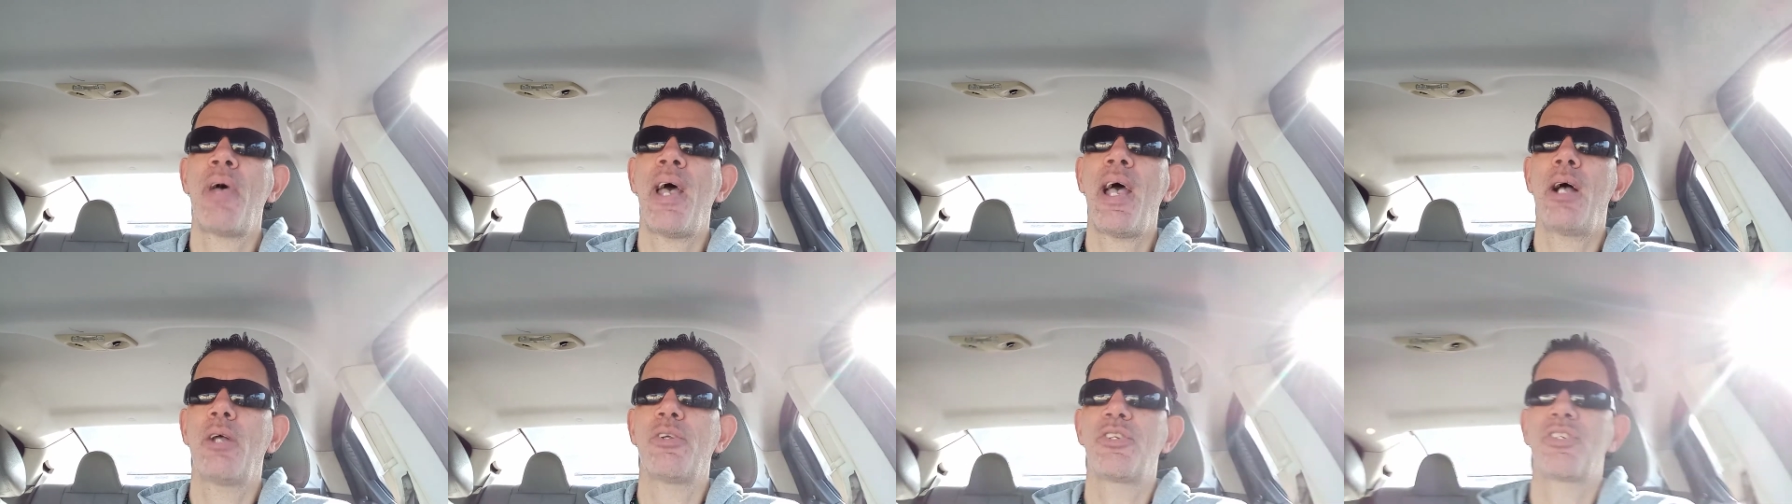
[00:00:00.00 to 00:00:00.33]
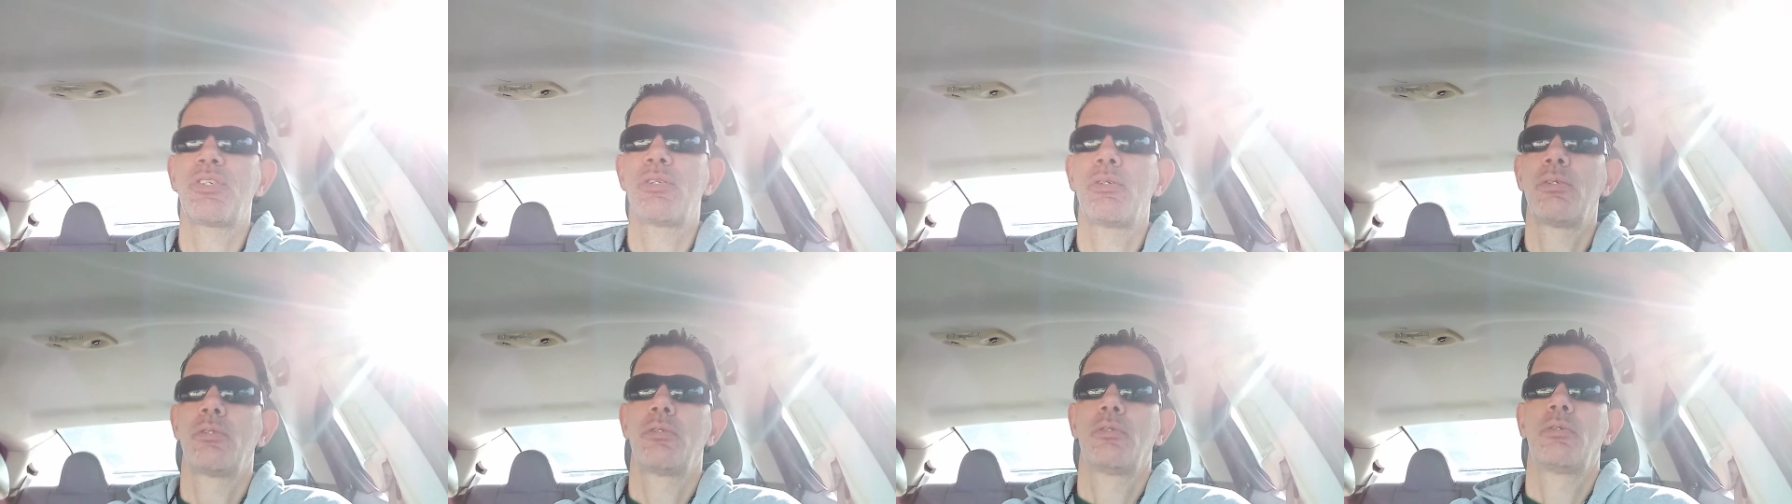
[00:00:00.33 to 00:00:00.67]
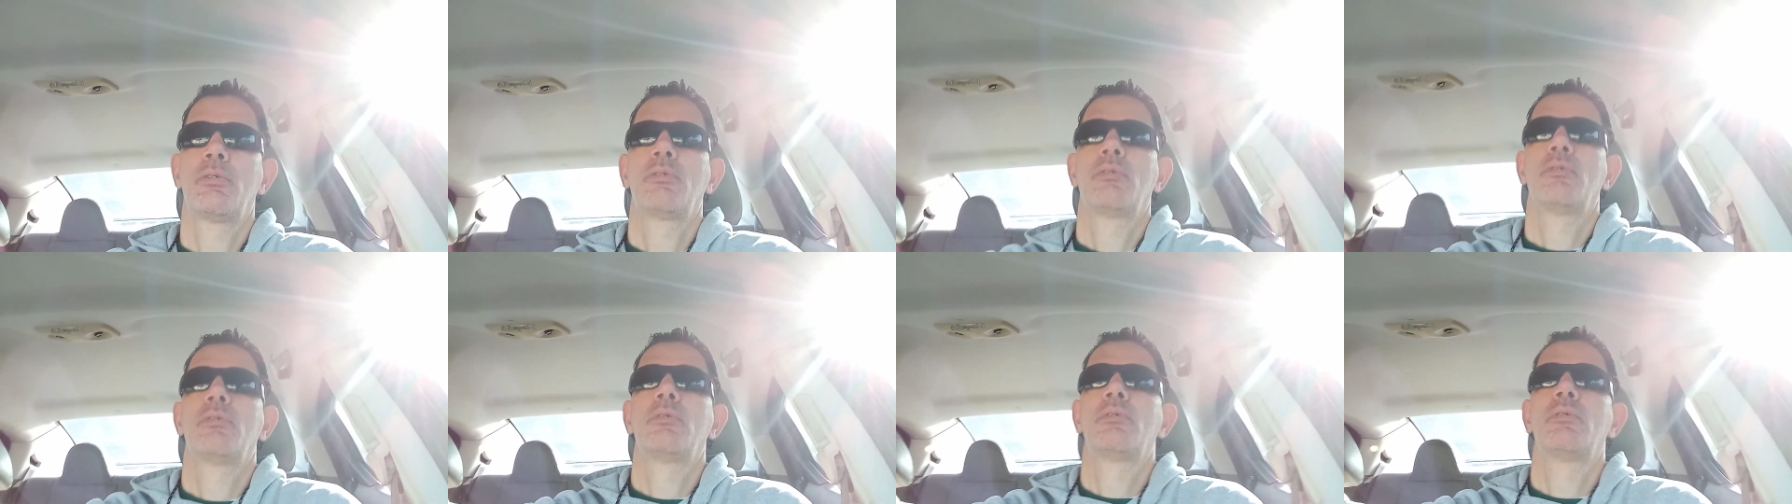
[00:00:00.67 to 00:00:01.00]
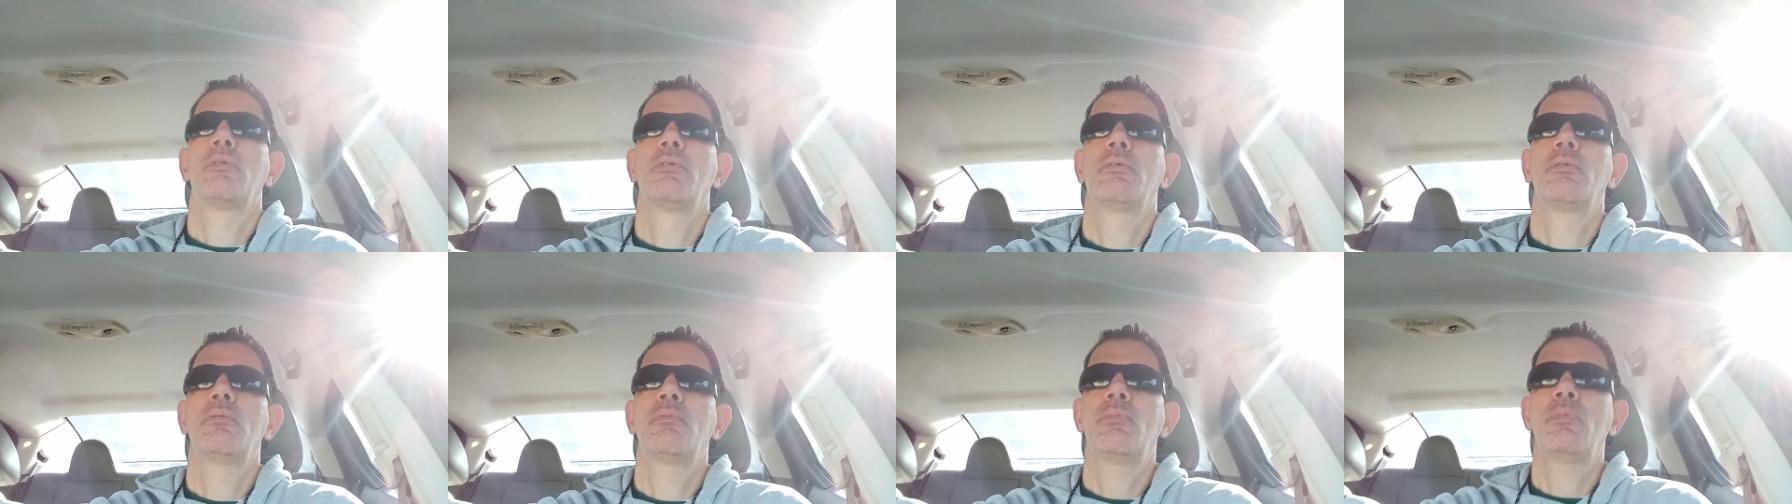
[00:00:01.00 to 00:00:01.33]
Yeah,
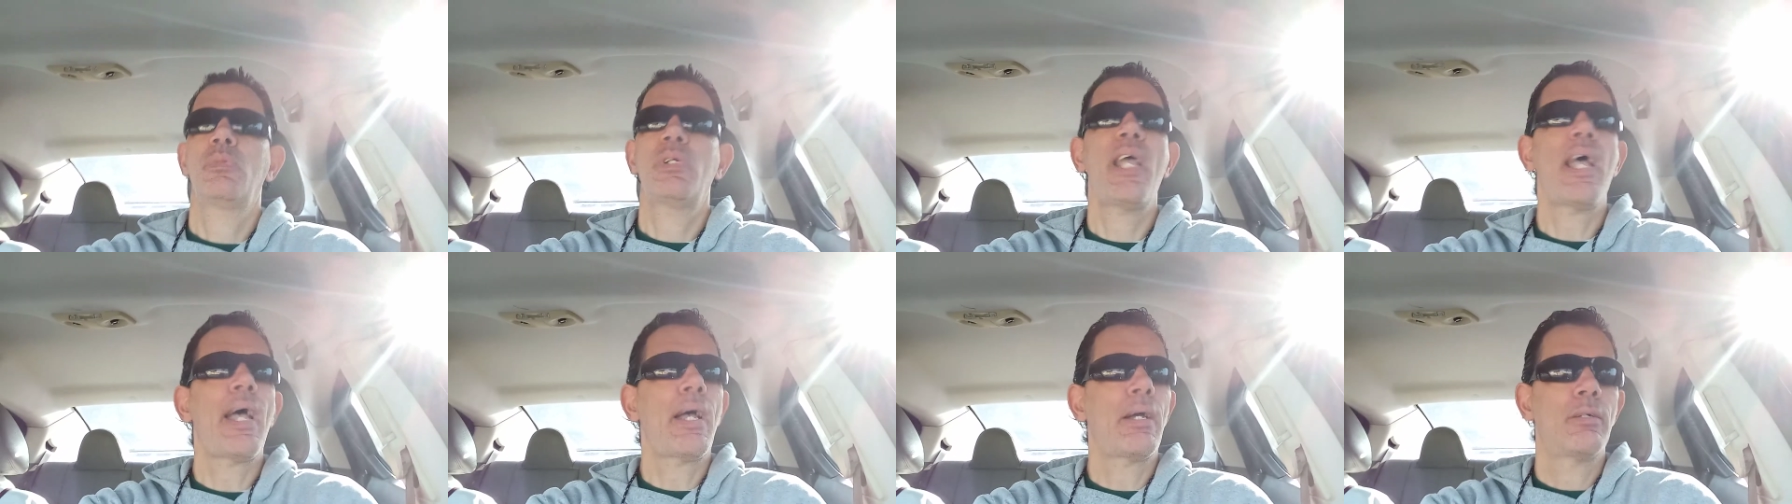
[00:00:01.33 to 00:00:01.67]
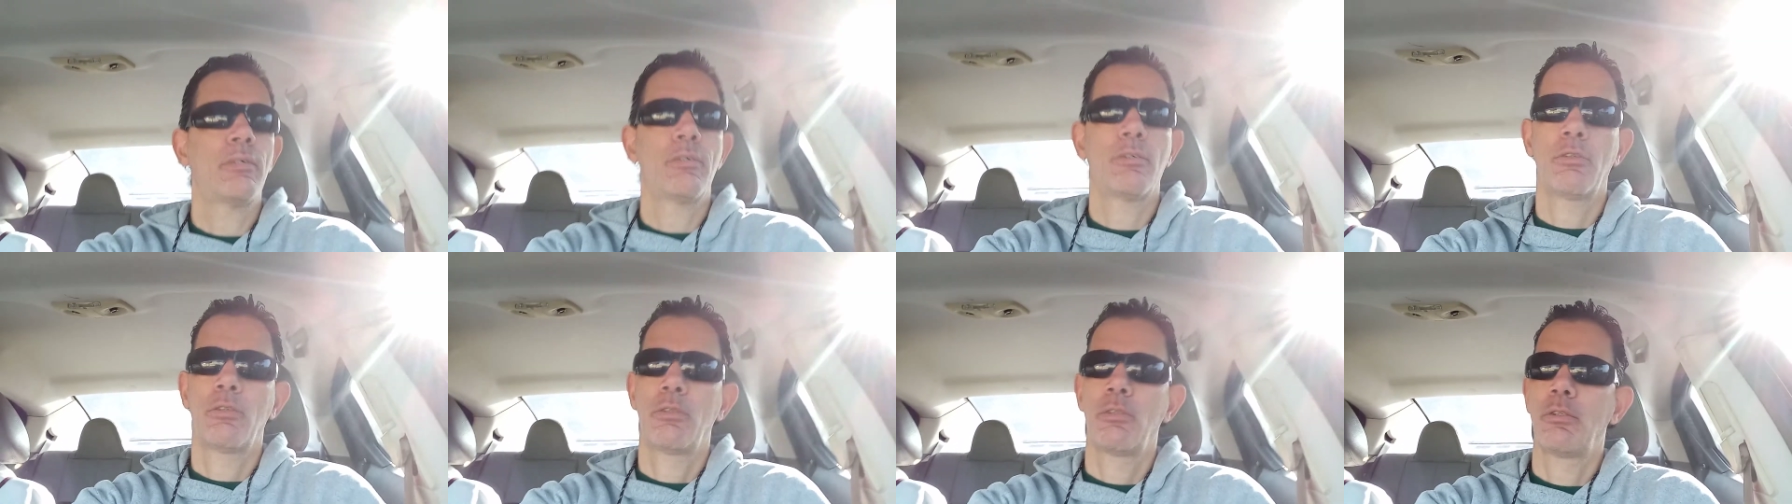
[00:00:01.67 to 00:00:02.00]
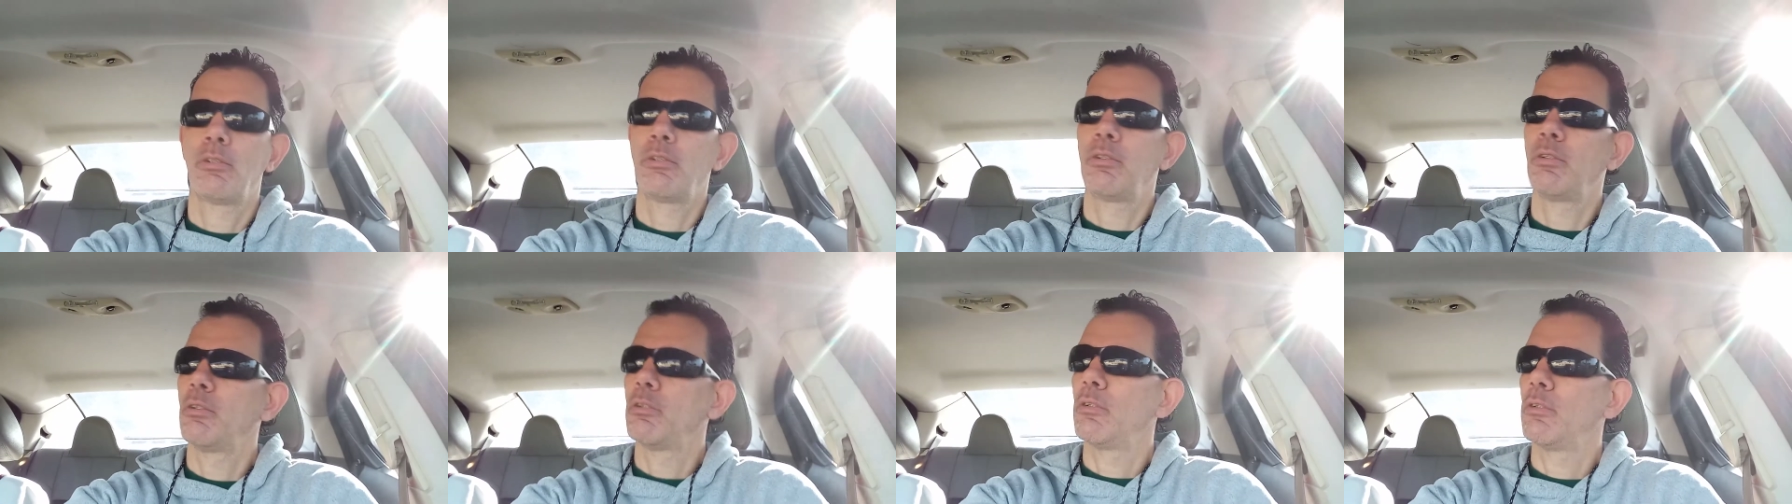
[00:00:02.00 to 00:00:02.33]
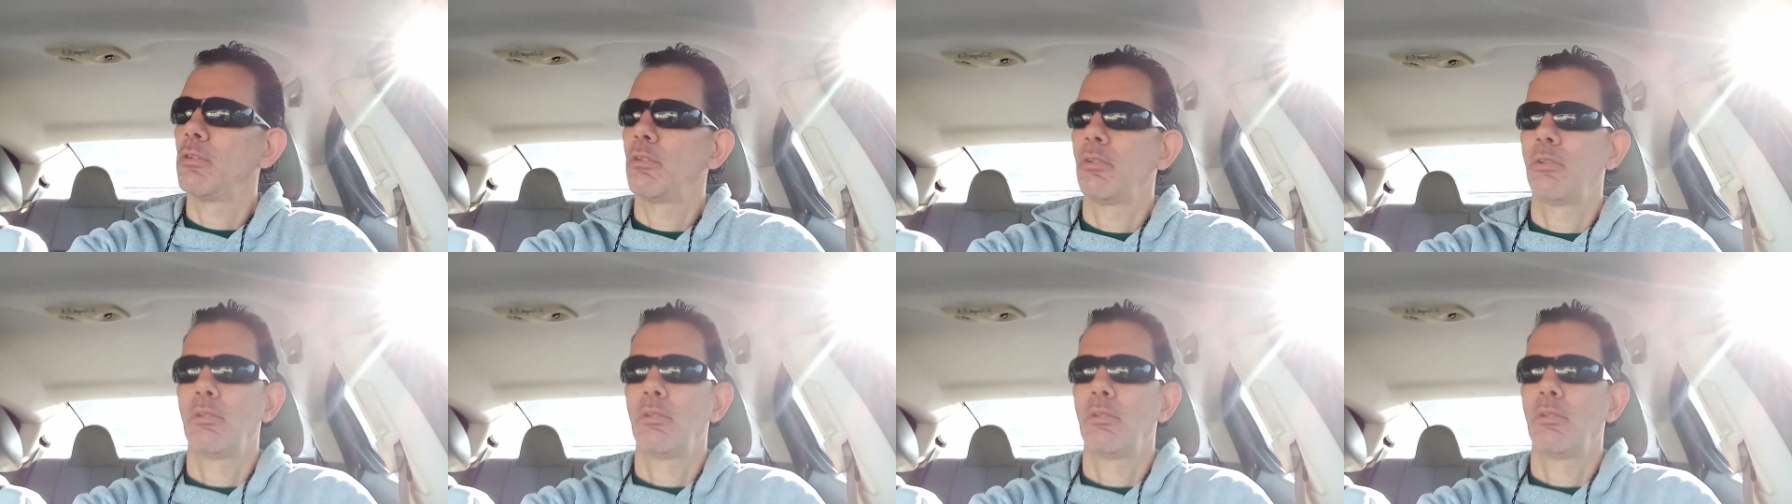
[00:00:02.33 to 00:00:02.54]
I do.